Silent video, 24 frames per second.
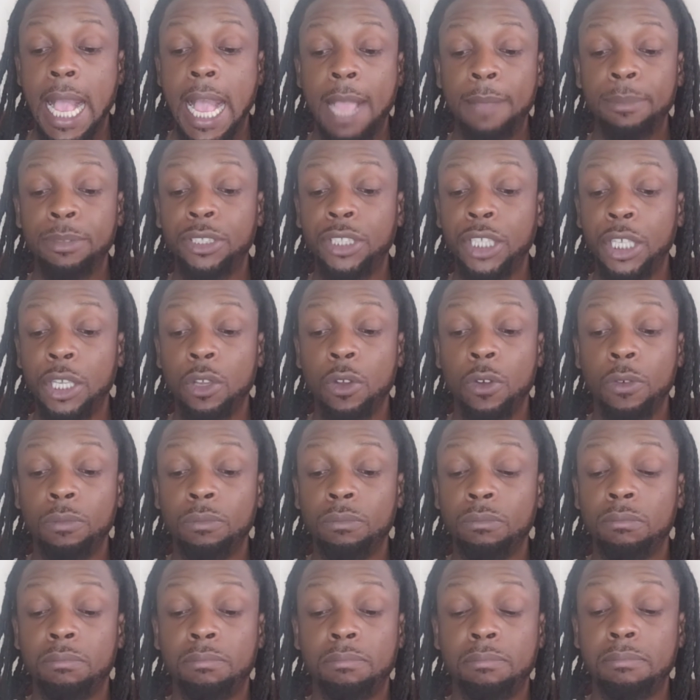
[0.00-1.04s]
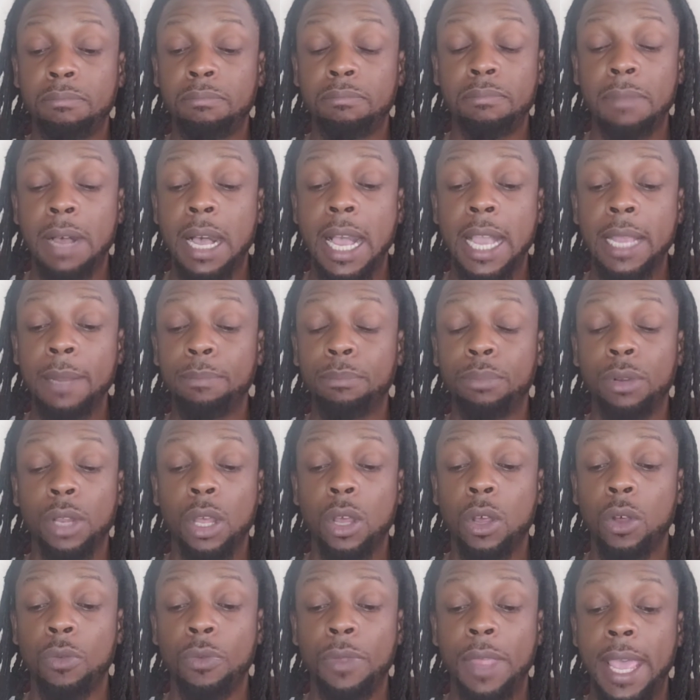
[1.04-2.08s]
I'm still mind
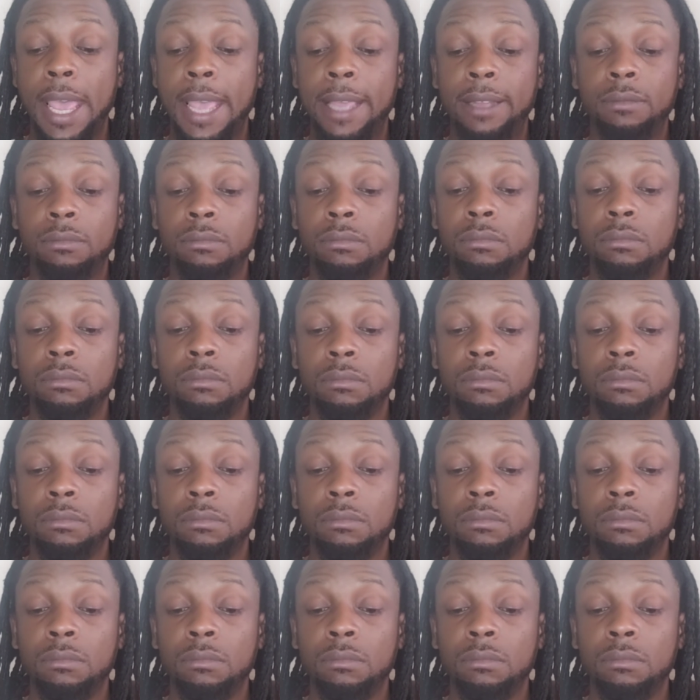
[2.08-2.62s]
blown that